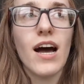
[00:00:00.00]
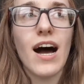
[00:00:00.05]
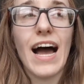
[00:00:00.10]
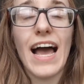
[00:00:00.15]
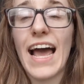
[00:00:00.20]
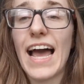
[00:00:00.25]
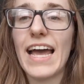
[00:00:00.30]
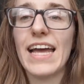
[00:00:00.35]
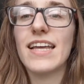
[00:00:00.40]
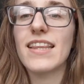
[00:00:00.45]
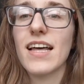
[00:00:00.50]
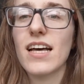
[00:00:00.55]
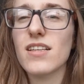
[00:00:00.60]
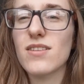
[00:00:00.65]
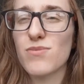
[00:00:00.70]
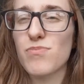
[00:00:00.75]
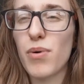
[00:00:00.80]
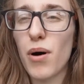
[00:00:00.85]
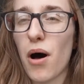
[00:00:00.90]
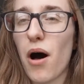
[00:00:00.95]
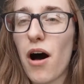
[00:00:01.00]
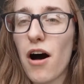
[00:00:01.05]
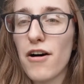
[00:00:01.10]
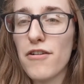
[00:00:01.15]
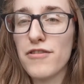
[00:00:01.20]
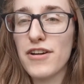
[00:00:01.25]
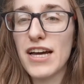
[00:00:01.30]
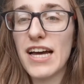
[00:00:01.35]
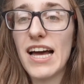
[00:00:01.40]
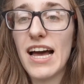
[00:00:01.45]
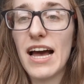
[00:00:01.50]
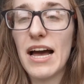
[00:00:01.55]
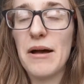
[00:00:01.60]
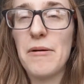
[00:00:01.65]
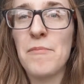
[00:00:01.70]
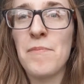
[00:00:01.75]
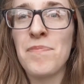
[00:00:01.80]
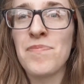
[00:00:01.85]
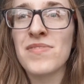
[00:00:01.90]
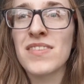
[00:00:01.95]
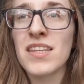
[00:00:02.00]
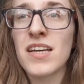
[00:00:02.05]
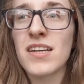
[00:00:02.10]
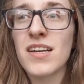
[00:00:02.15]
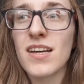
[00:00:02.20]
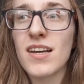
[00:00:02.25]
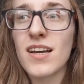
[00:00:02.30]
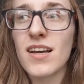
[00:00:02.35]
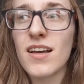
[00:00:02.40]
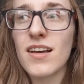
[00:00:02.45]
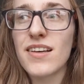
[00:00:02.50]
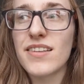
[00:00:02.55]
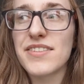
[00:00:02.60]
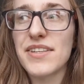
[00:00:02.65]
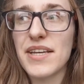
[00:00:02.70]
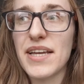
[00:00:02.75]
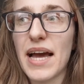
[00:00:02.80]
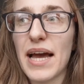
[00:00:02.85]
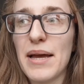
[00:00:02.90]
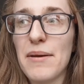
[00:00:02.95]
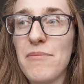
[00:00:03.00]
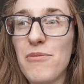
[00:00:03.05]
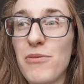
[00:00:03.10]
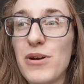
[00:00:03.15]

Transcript: I hate that's part of it.